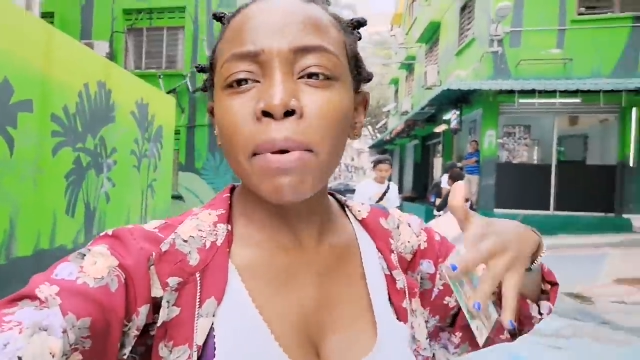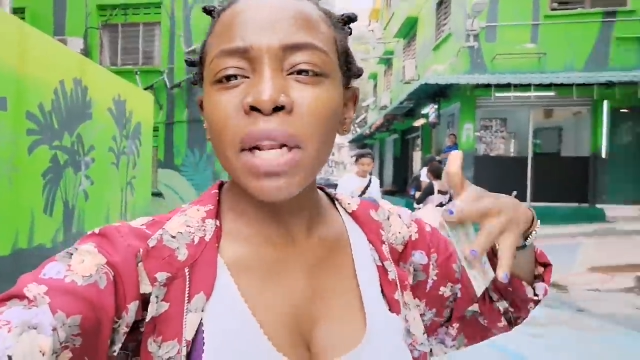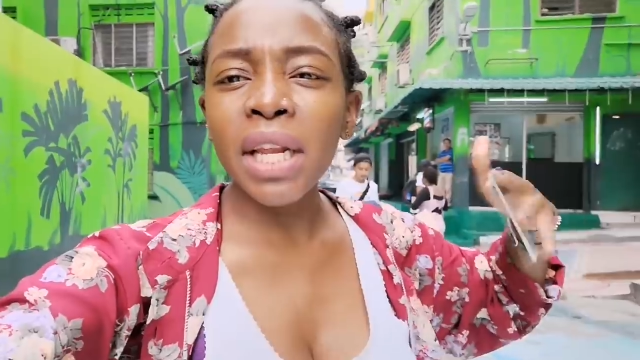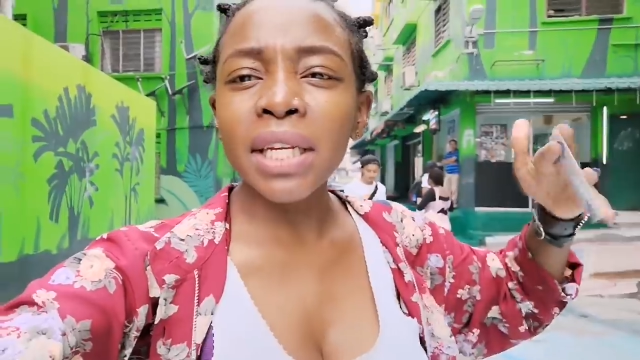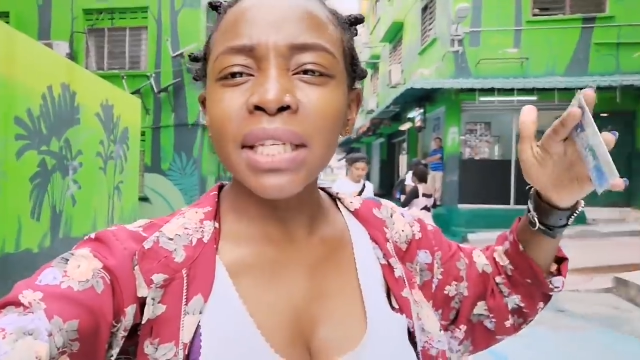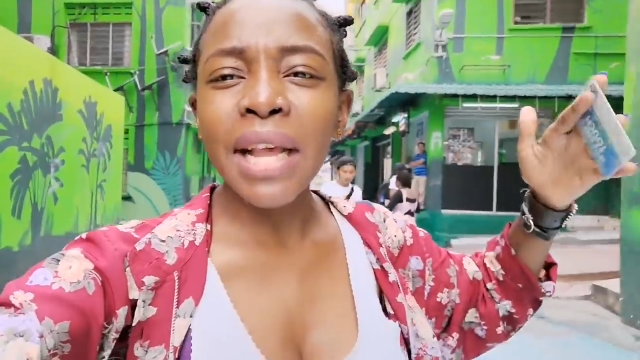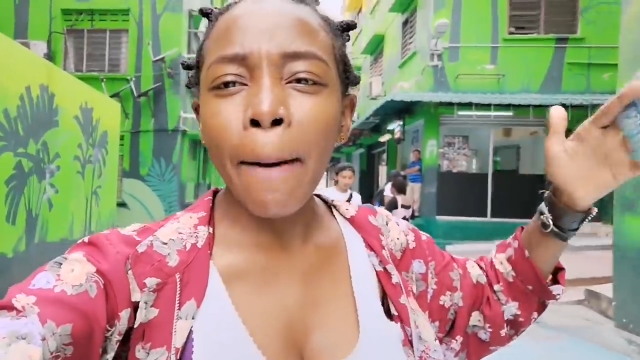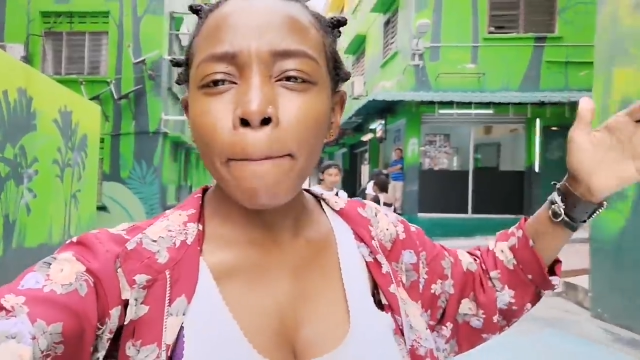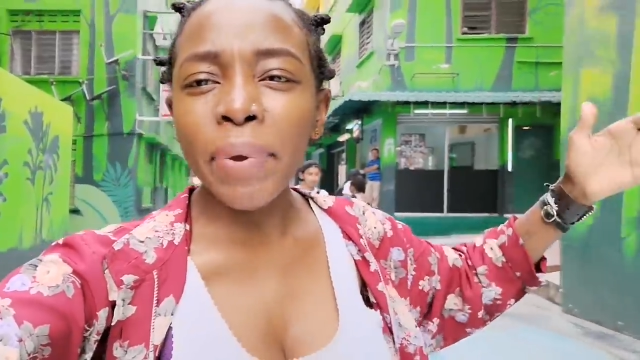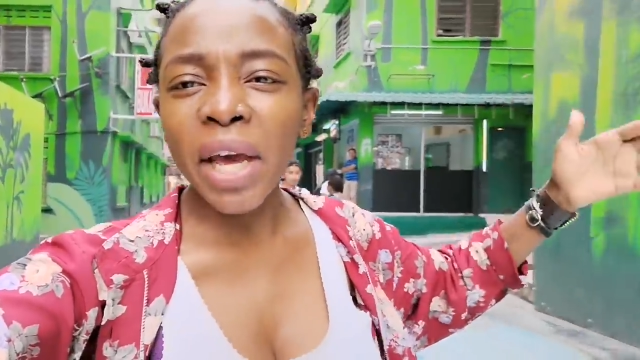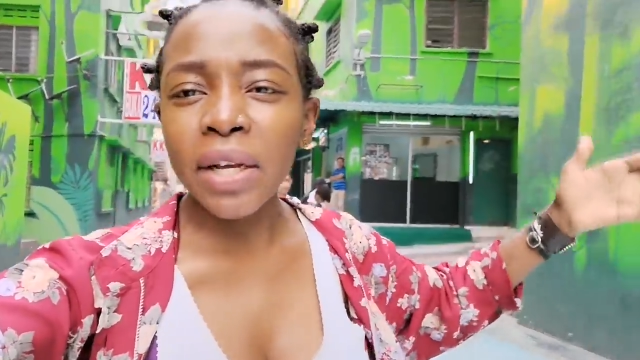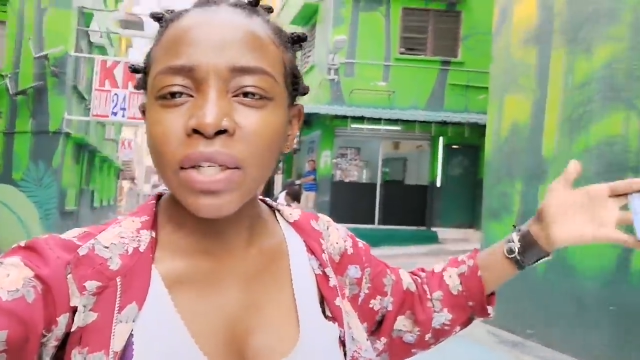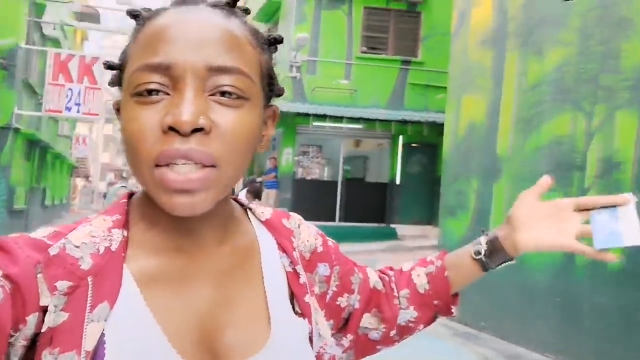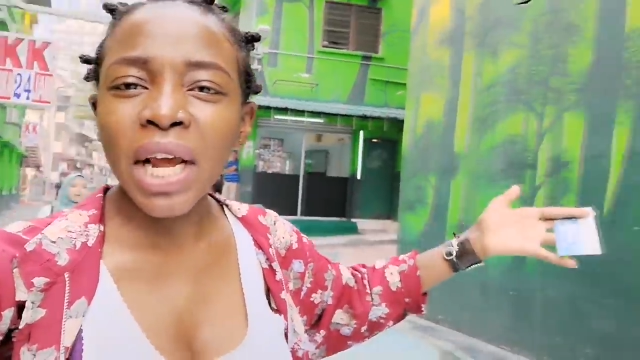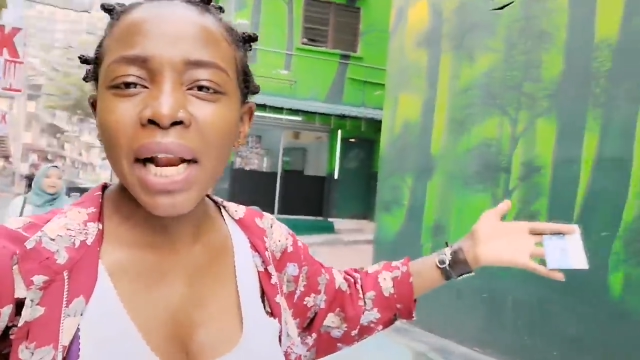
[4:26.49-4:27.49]
The buildings are
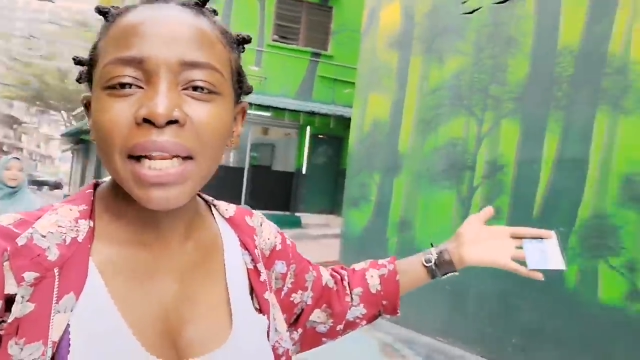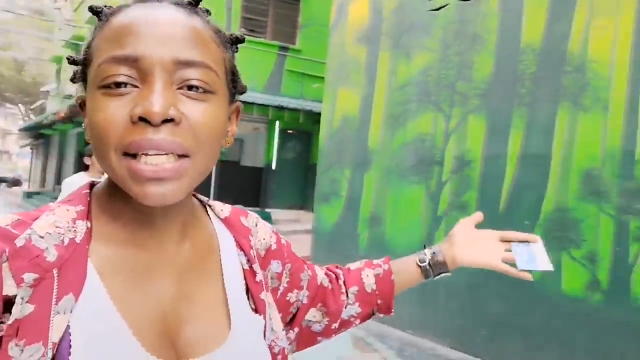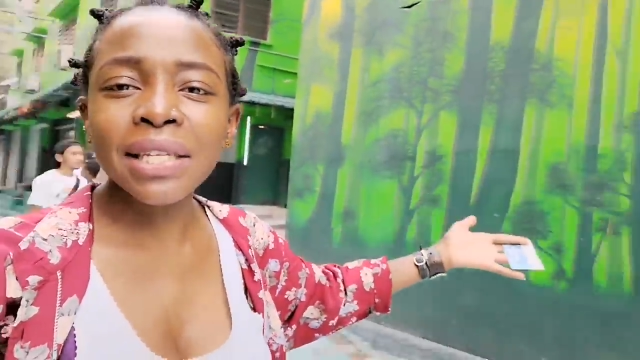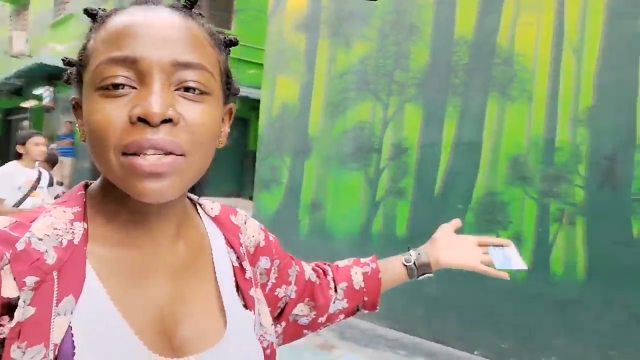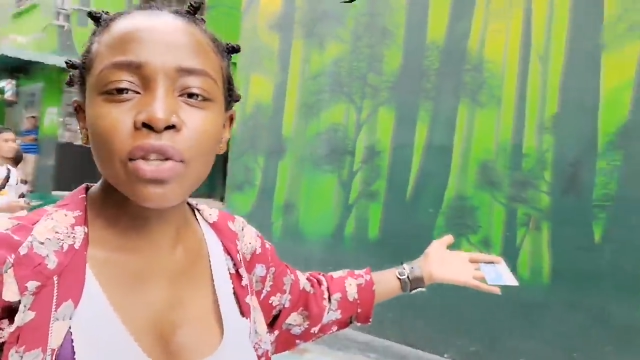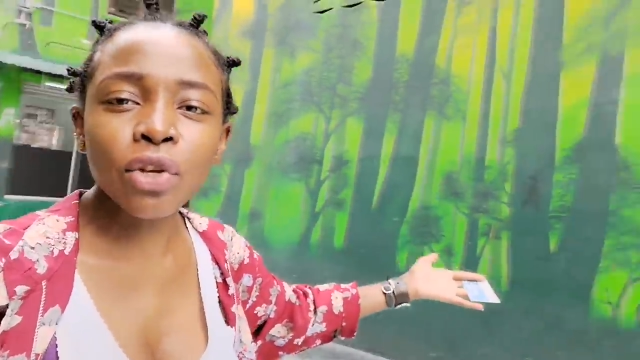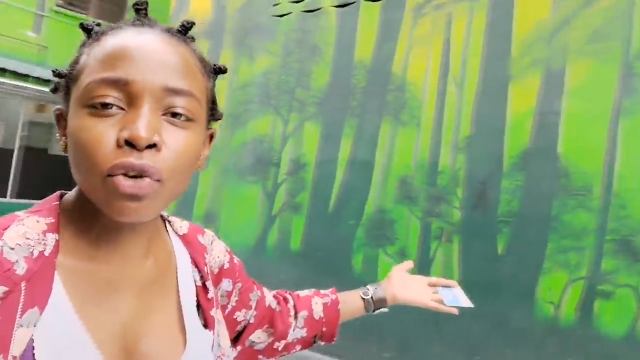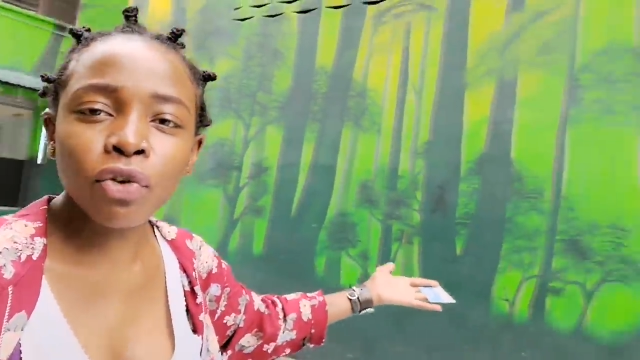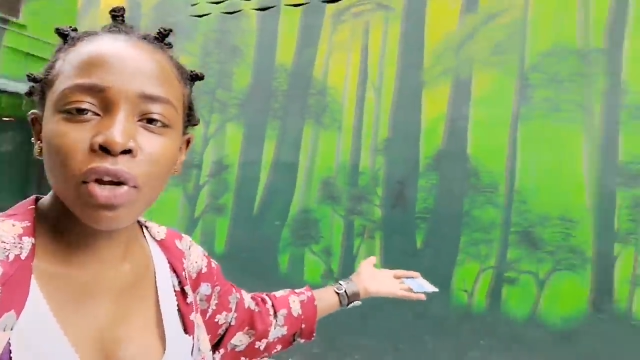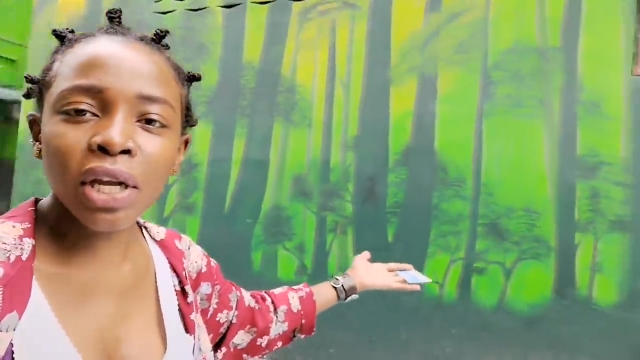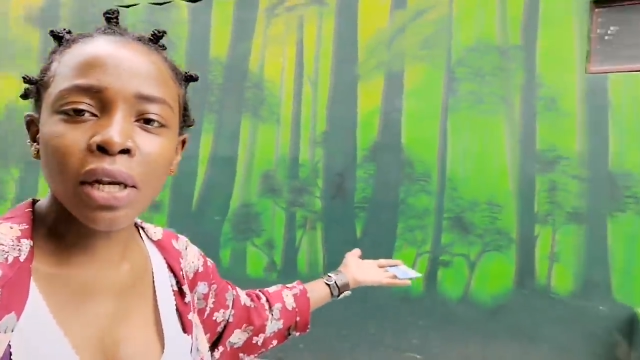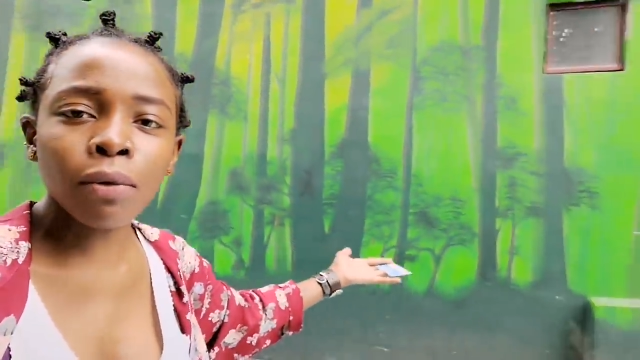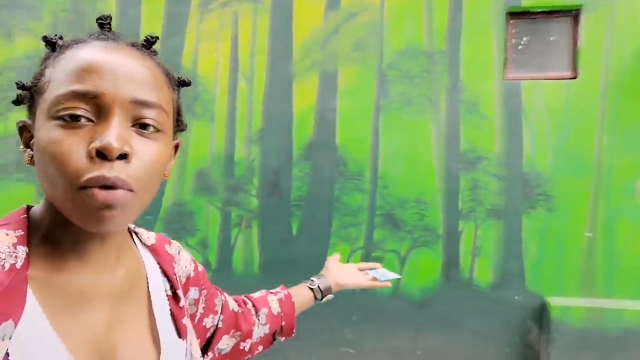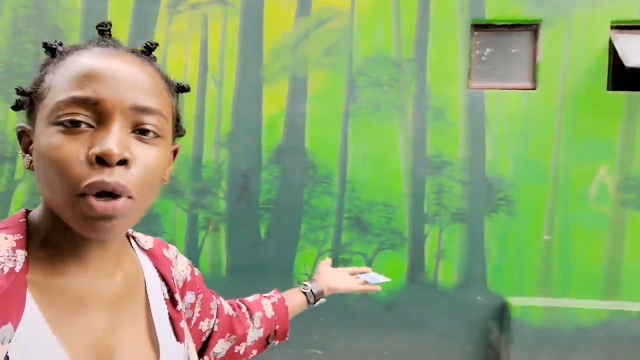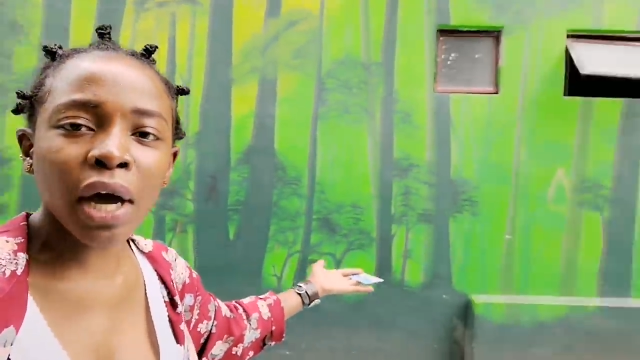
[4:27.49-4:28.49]
painted. This is
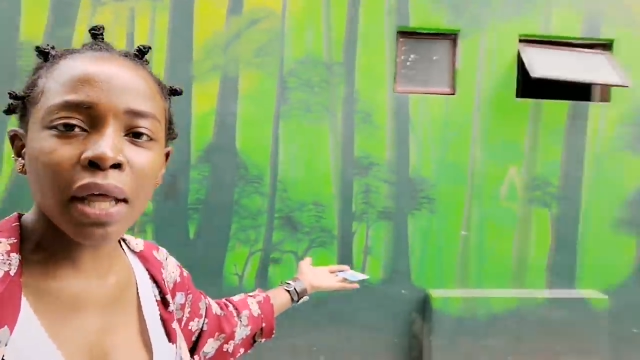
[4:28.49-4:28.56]
green.